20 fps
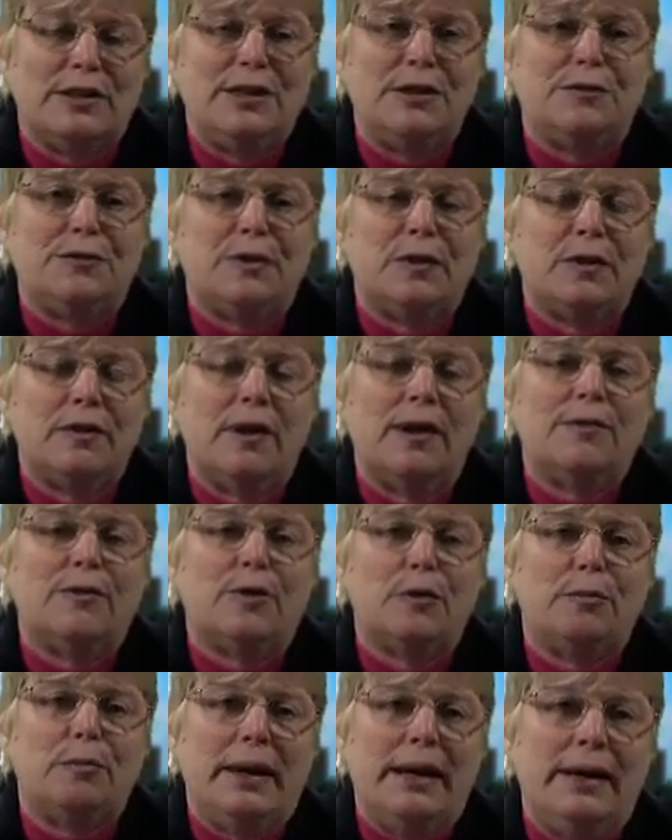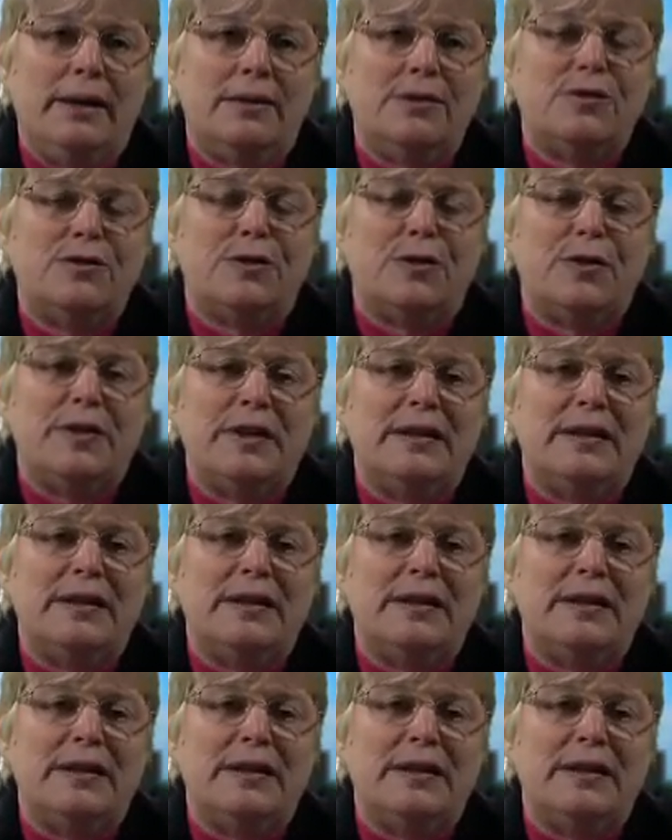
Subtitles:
different levered betas for